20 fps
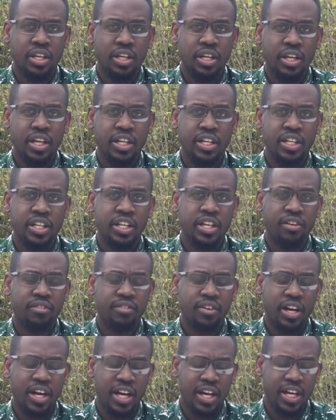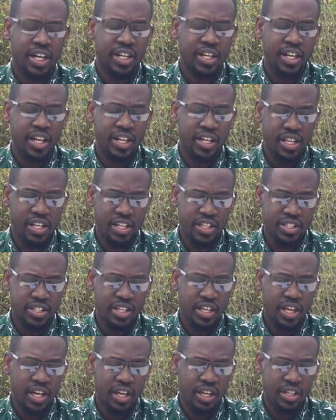And he'd have had an
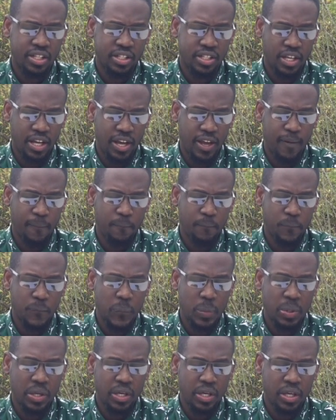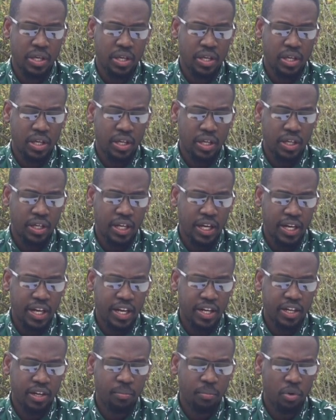easier time
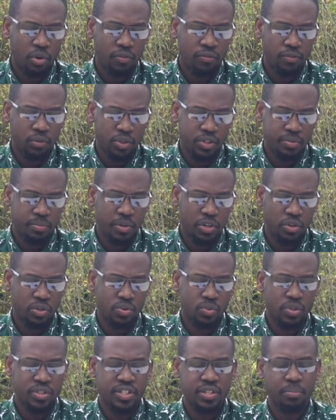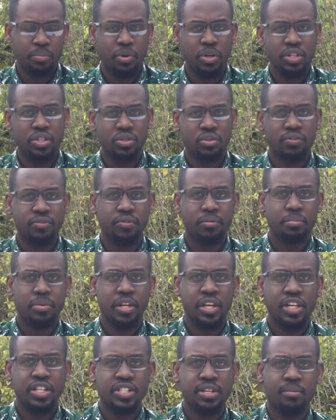garnering more votes. Because what's the point of
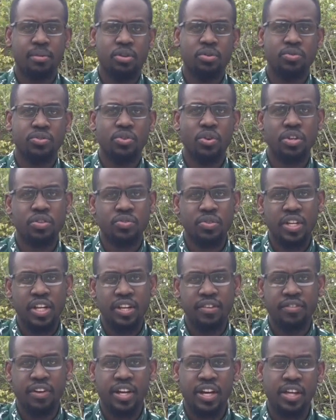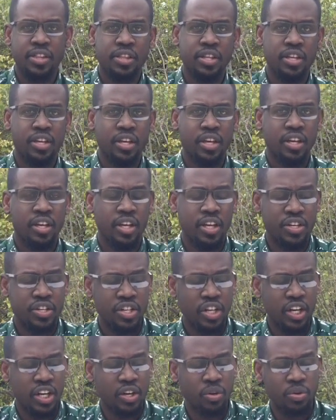picking someone who's going to deliver nothing and
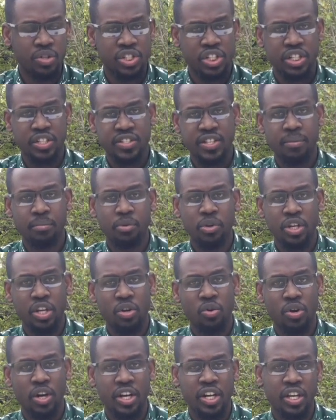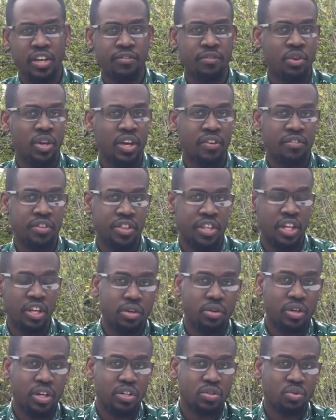relinquishing somebody who can give you everything?
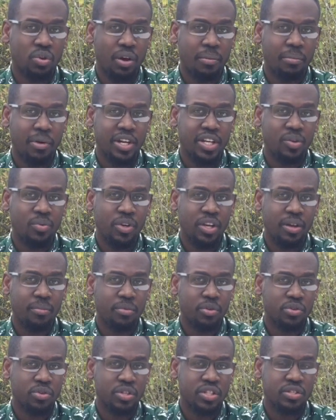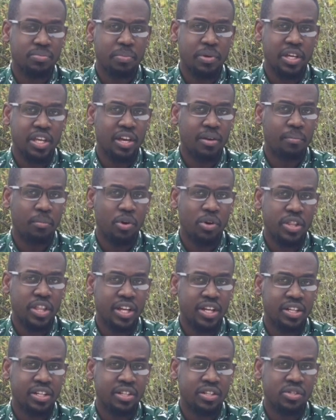Look at Ukambani. William Ruto is picking more
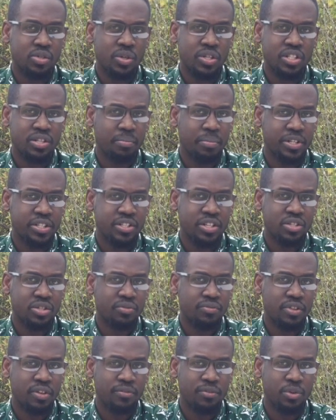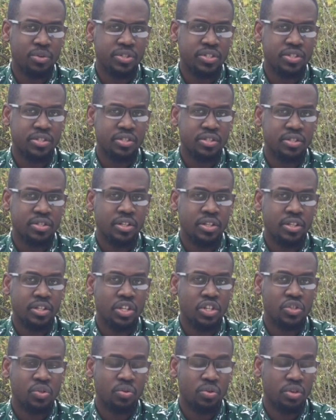than 20% of the votes. He
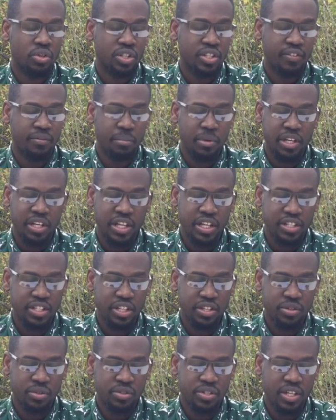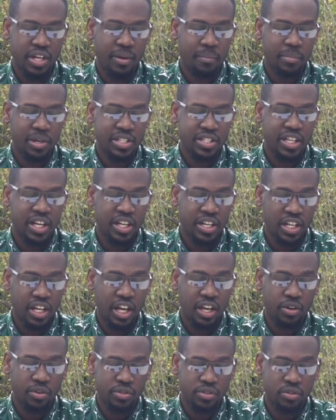should not have been getting those numbers had
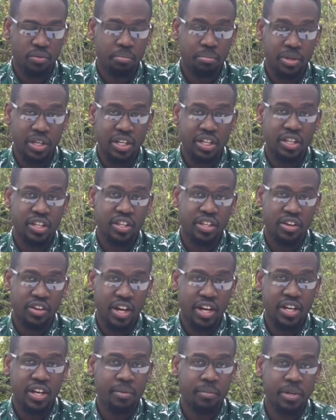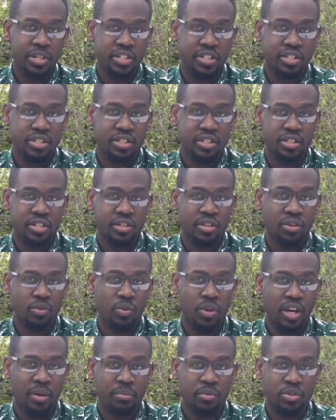Kalonzo been the running mate.
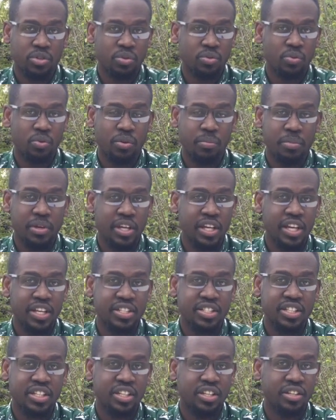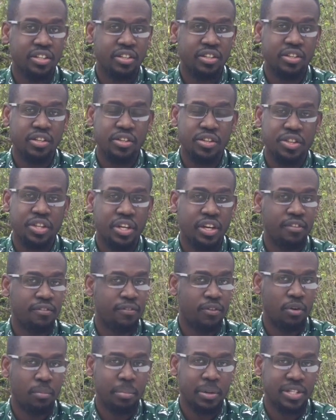William Ruto would be getting
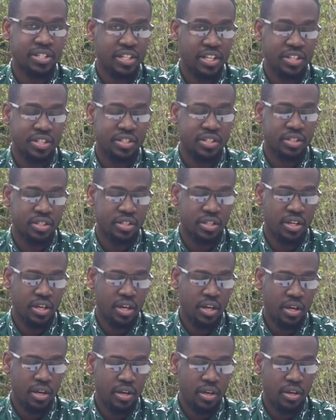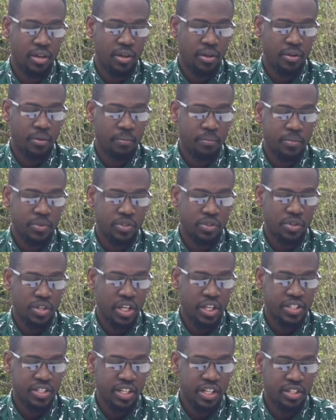3-4%. So the
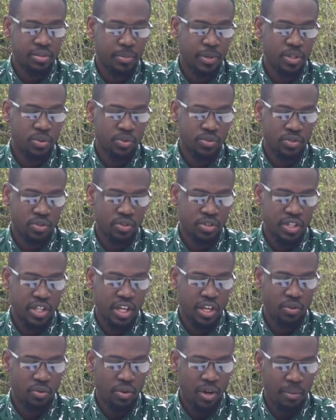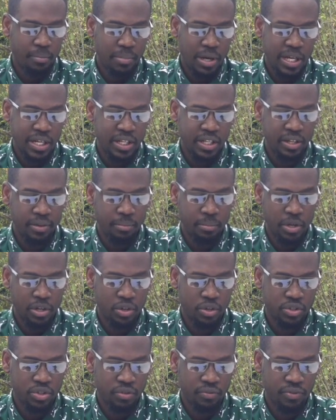excitement was not there in Ukambani
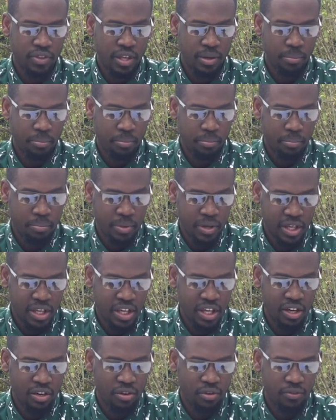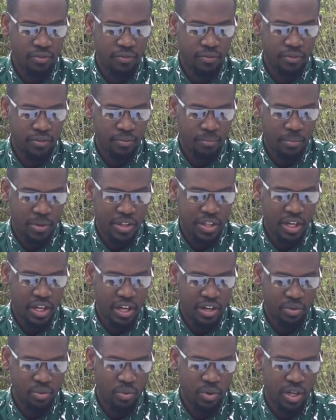because of the picking of Martha
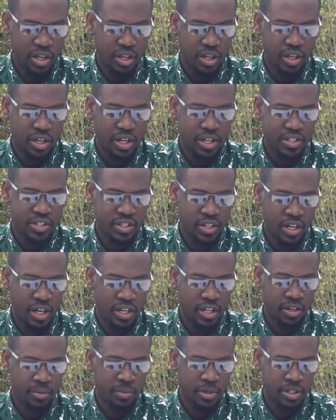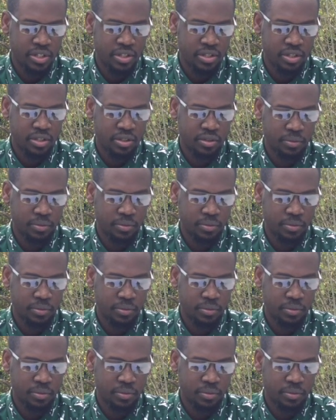Karua as running mate.